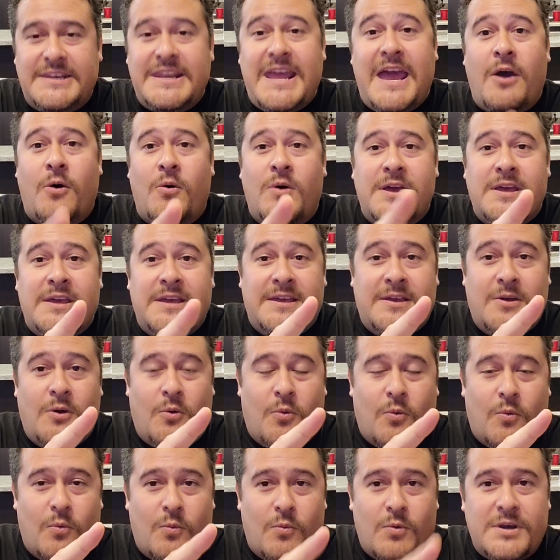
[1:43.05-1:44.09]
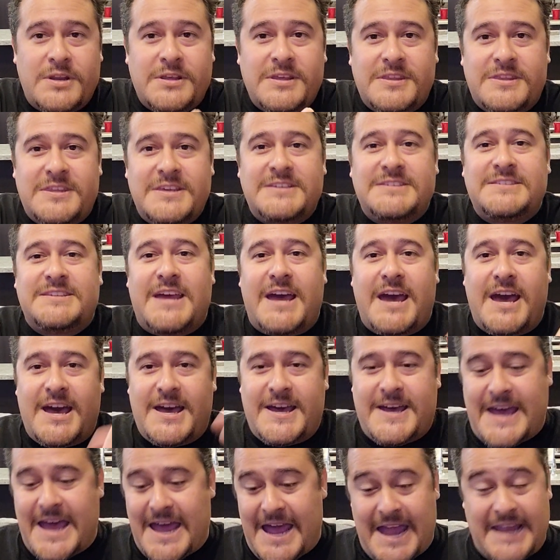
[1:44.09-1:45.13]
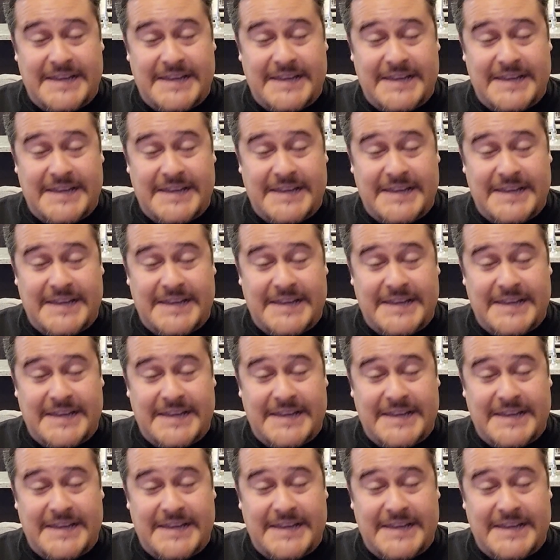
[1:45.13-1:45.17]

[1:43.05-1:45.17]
Now, one of the things I, uh,